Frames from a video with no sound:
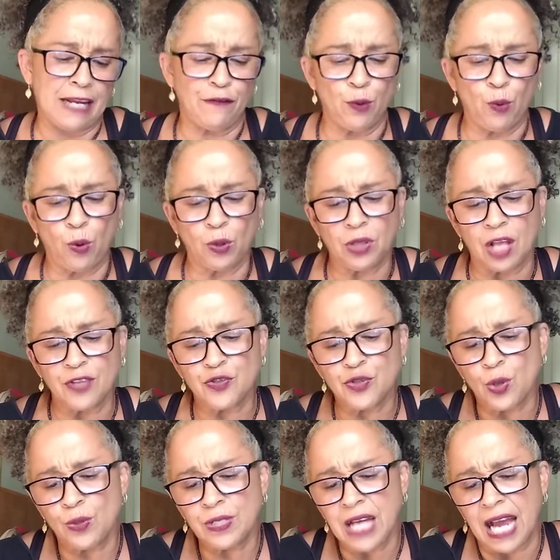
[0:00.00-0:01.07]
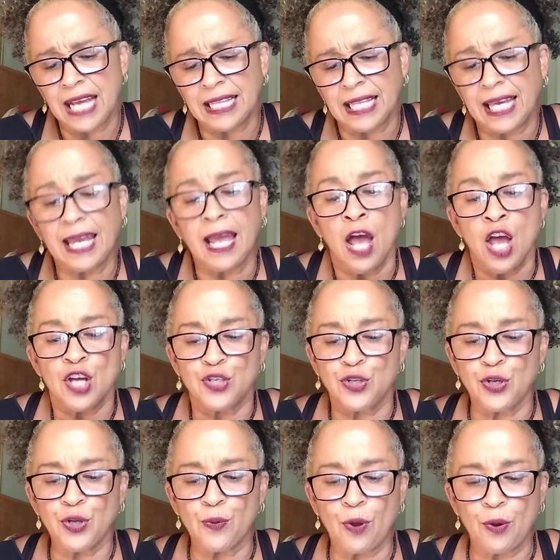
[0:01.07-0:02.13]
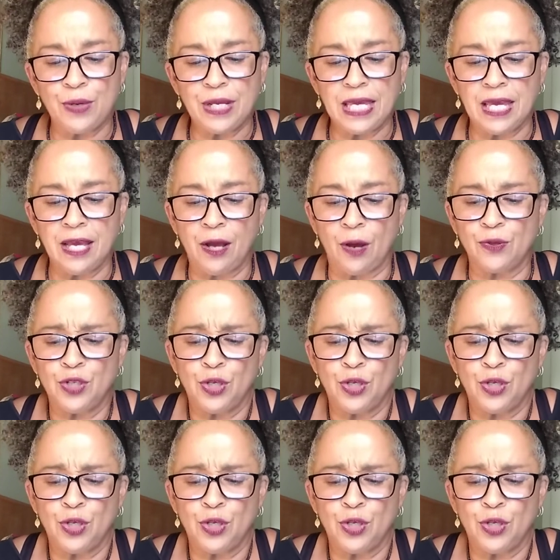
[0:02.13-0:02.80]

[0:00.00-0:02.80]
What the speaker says: if you hold on so tightly to your own ego,